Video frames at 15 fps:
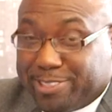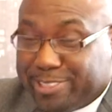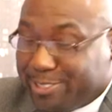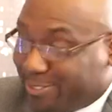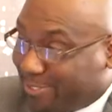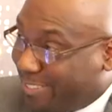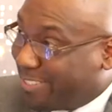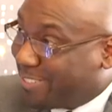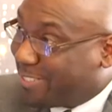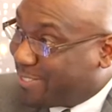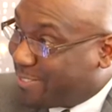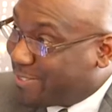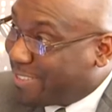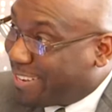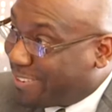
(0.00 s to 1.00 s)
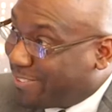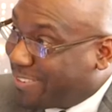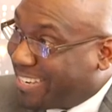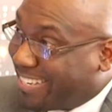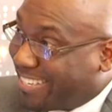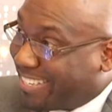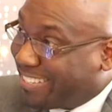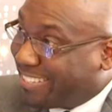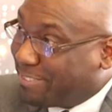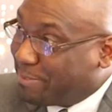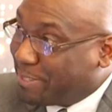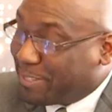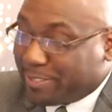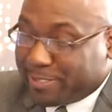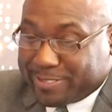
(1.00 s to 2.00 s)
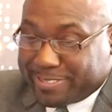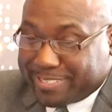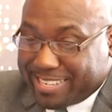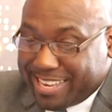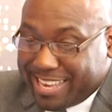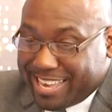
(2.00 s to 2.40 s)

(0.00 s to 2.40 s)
children to do that, really, you know, because